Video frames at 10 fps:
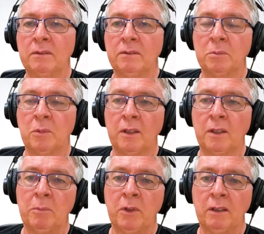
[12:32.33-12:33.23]
But from
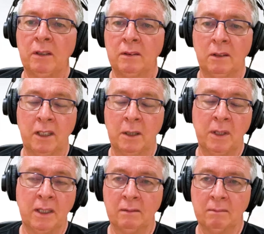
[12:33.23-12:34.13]
my memory,
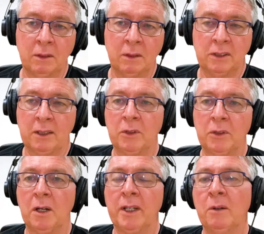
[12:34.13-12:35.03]
it was some
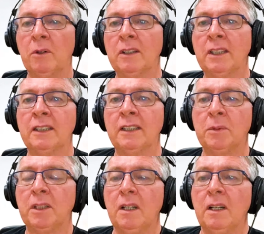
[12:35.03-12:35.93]
time ago when I did
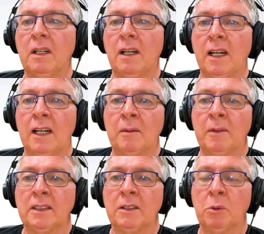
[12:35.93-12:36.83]
this, but
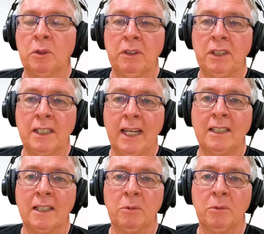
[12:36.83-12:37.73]
they said, if you want to fill your
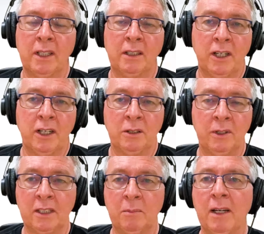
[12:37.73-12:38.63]
tanks up, we're going to charge
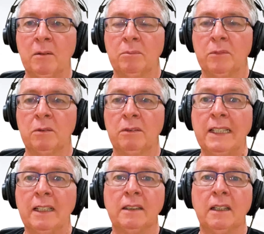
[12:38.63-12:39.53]
you X amount of
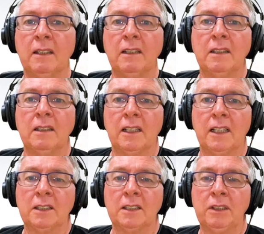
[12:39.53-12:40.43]
litres
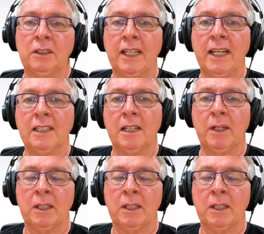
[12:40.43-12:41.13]
to fill your tanks up.